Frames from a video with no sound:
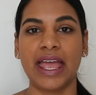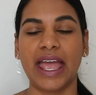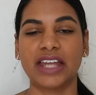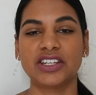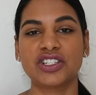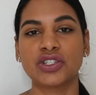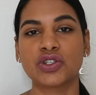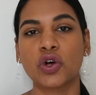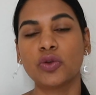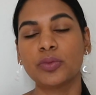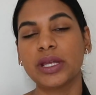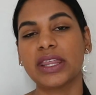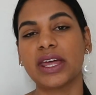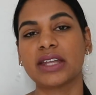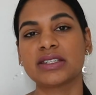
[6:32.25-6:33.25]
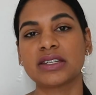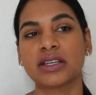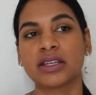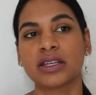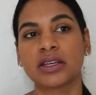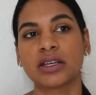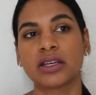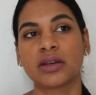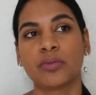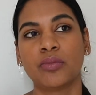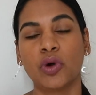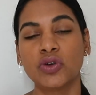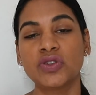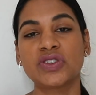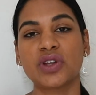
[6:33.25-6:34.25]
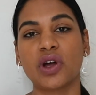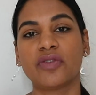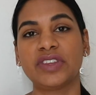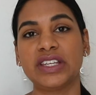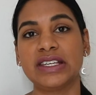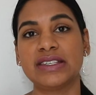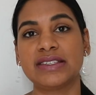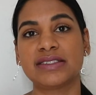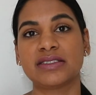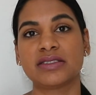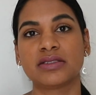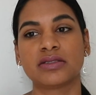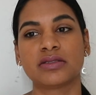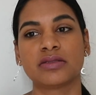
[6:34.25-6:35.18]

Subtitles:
And she told me that most of these